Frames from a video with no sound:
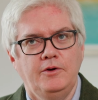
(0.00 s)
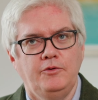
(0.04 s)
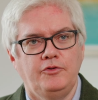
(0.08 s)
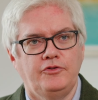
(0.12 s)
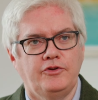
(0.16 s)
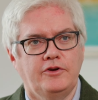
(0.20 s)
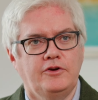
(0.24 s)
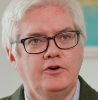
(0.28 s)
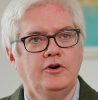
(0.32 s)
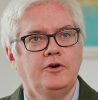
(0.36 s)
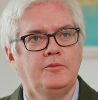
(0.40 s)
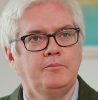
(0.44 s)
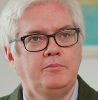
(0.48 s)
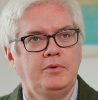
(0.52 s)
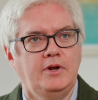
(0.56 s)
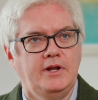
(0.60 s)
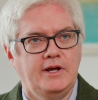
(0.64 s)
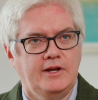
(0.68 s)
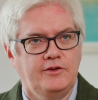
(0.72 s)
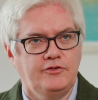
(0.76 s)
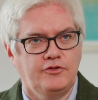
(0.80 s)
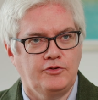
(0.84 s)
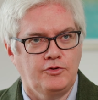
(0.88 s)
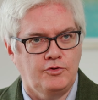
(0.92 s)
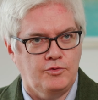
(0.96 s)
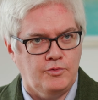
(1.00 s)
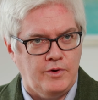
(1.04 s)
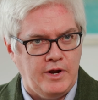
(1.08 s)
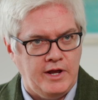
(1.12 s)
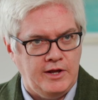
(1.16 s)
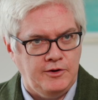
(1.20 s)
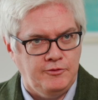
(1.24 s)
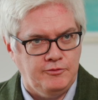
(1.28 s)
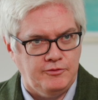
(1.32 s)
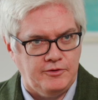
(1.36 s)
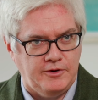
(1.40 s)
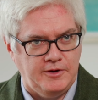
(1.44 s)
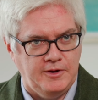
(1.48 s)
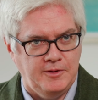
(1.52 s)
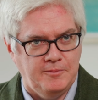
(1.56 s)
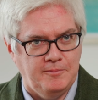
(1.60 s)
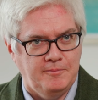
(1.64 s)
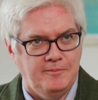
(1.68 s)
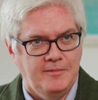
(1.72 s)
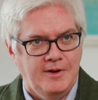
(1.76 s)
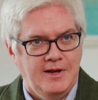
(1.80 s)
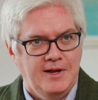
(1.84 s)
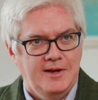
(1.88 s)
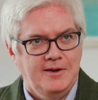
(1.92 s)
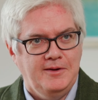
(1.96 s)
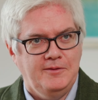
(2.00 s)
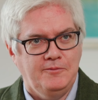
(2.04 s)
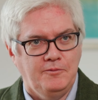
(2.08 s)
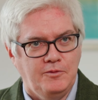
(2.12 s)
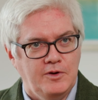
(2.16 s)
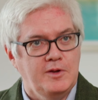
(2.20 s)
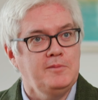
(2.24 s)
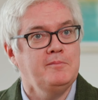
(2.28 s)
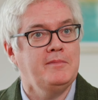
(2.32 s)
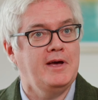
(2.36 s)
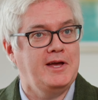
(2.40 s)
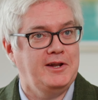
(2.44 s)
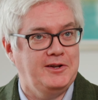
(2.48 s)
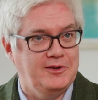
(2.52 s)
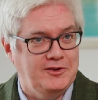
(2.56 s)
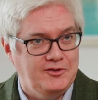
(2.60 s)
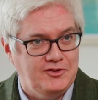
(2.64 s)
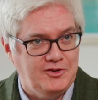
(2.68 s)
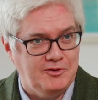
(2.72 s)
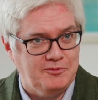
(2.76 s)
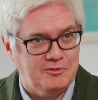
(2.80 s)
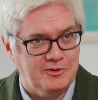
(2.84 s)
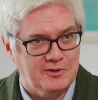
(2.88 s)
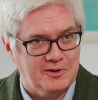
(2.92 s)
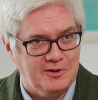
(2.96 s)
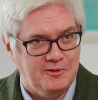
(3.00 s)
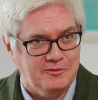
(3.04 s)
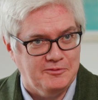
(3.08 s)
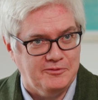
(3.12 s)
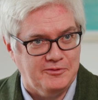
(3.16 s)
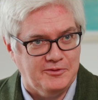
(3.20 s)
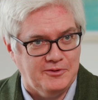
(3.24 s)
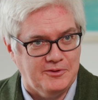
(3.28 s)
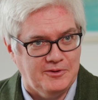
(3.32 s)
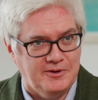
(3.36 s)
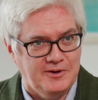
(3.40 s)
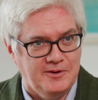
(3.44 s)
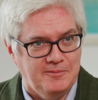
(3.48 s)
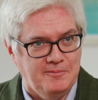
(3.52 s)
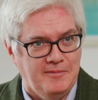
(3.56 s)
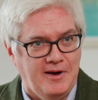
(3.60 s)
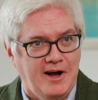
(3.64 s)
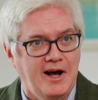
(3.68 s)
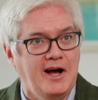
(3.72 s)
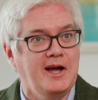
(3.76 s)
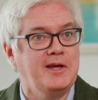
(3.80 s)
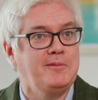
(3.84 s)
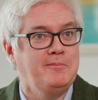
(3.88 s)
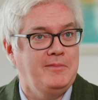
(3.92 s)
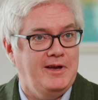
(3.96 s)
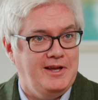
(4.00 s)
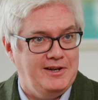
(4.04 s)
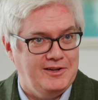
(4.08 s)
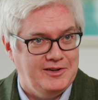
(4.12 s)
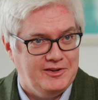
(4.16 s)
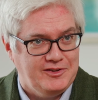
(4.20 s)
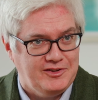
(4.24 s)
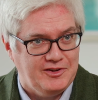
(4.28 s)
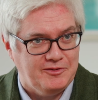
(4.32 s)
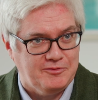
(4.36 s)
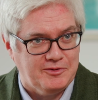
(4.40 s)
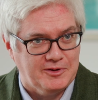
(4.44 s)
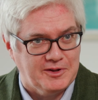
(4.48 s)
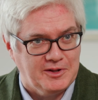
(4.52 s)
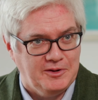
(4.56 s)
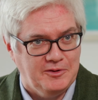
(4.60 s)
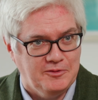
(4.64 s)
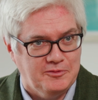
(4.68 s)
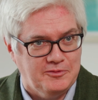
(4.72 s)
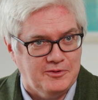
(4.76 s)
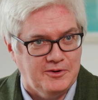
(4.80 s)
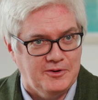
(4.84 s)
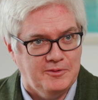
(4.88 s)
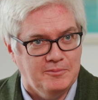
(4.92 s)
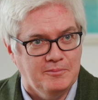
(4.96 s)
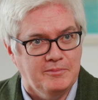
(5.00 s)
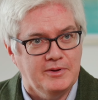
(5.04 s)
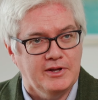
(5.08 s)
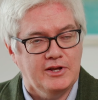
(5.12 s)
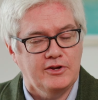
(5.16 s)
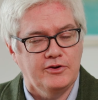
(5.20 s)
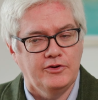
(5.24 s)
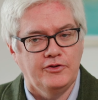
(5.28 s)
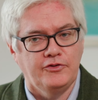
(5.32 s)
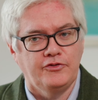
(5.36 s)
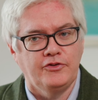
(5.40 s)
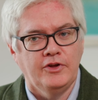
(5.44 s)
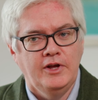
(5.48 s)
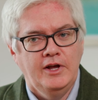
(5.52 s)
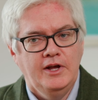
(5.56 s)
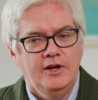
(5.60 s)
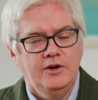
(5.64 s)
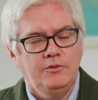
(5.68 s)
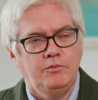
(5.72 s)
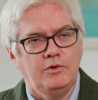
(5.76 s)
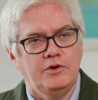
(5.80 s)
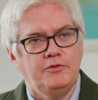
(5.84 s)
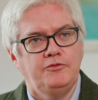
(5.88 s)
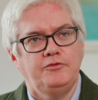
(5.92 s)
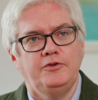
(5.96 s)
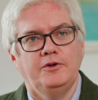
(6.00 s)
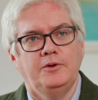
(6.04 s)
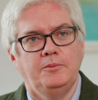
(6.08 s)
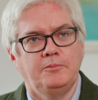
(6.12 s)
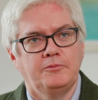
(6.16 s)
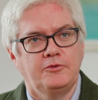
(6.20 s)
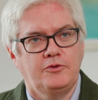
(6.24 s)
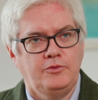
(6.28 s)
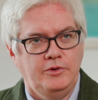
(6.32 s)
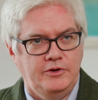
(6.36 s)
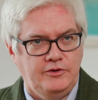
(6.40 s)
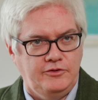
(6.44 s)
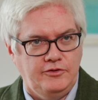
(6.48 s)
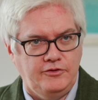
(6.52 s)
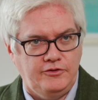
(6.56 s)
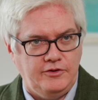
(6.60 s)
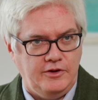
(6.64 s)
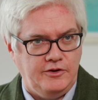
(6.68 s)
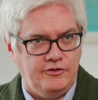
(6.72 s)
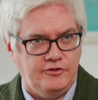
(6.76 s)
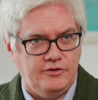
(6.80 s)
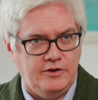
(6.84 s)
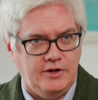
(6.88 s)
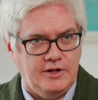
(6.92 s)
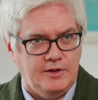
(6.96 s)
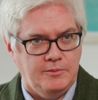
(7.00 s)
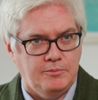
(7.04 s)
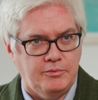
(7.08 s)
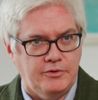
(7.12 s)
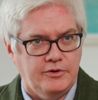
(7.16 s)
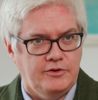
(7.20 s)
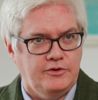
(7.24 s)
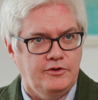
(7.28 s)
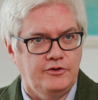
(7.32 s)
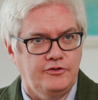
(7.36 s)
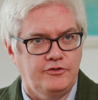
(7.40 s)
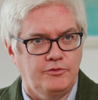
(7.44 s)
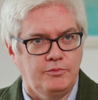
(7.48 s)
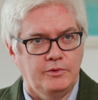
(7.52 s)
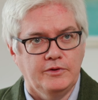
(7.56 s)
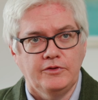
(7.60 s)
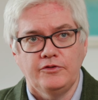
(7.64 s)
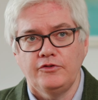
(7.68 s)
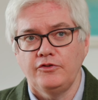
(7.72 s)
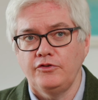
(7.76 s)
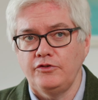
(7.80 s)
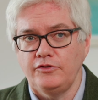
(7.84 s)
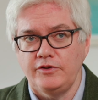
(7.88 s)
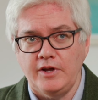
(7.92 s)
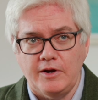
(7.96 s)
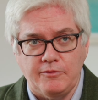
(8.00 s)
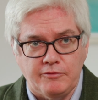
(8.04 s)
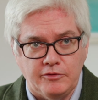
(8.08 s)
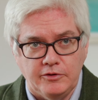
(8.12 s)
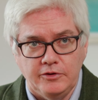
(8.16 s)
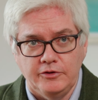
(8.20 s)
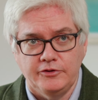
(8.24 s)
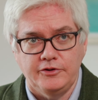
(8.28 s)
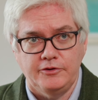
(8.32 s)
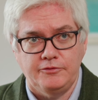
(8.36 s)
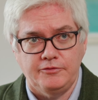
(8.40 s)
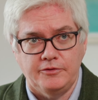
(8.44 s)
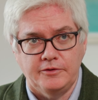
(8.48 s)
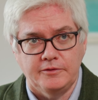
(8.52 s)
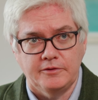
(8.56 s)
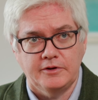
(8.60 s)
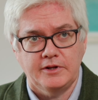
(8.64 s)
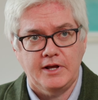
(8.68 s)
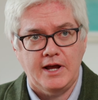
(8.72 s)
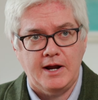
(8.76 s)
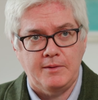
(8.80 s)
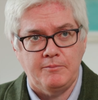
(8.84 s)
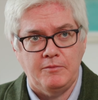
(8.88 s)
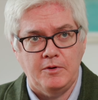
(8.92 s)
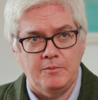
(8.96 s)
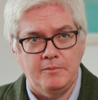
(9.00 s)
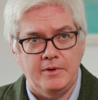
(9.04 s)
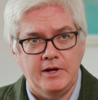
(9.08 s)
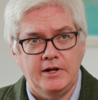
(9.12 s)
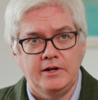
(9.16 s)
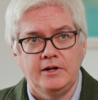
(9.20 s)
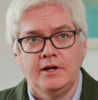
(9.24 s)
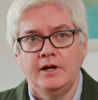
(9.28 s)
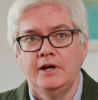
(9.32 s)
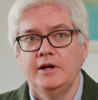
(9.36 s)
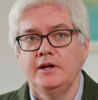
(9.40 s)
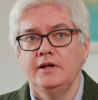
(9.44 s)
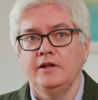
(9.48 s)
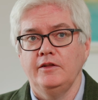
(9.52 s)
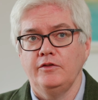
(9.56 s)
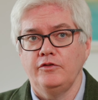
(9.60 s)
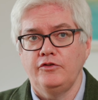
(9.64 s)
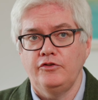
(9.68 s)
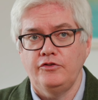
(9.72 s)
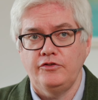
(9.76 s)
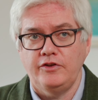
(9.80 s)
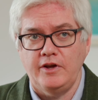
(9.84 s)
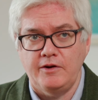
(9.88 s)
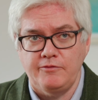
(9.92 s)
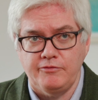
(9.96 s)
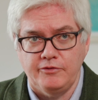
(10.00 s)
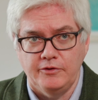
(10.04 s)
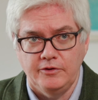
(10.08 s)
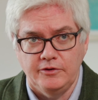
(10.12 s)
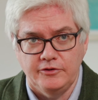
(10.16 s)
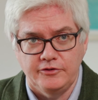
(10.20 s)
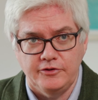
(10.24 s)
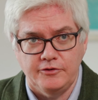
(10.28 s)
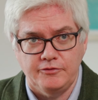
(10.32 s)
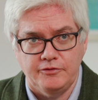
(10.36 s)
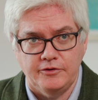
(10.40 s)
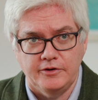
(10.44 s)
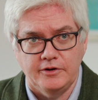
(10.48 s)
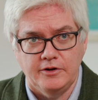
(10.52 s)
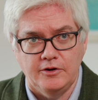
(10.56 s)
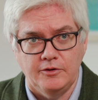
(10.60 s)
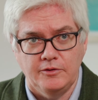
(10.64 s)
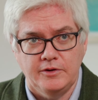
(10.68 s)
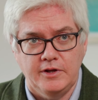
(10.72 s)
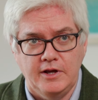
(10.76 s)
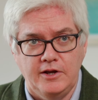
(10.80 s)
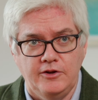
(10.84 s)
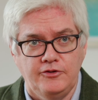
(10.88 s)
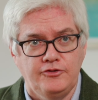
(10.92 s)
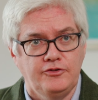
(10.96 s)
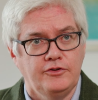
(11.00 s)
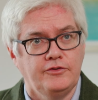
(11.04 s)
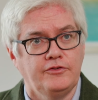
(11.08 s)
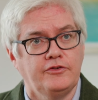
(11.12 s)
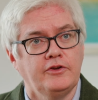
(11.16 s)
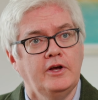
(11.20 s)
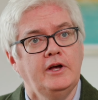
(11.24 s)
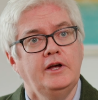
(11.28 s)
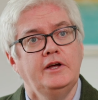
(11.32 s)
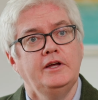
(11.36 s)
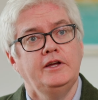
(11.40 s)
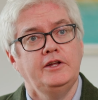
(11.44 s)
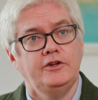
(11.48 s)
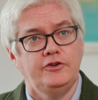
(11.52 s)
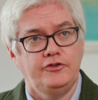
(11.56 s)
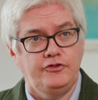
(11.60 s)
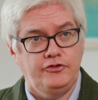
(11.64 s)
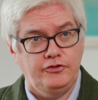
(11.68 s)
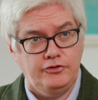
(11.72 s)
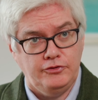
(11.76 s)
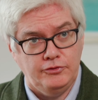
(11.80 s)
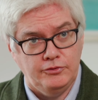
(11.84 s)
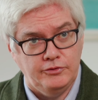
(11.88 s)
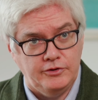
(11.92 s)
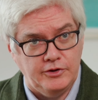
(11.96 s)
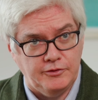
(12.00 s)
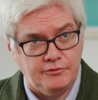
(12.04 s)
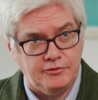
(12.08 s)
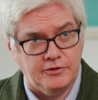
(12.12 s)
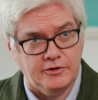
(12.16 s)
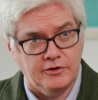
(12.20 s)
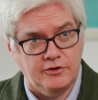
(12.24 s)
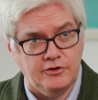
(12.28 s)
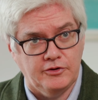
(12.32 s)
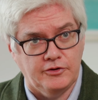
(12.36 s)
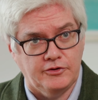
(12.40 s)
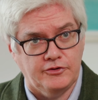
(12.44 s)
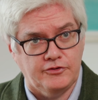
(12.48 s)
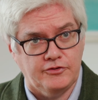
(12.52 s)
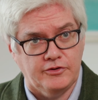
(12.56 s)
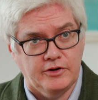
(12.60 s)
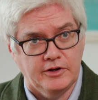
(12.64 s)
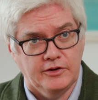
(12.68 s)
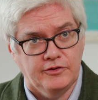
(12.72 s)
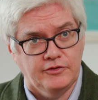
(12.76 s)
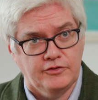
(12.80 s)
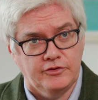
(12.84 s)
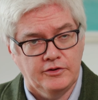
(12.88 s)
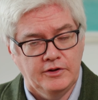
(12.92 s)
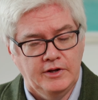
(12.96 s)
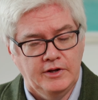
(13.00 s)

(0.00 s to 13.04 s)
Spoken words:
It was a complex grade for him. We made it difficult for him. I made it difficult for him because we filmed Quintessentially British with several different cameramen in several different locations in 2 different countries.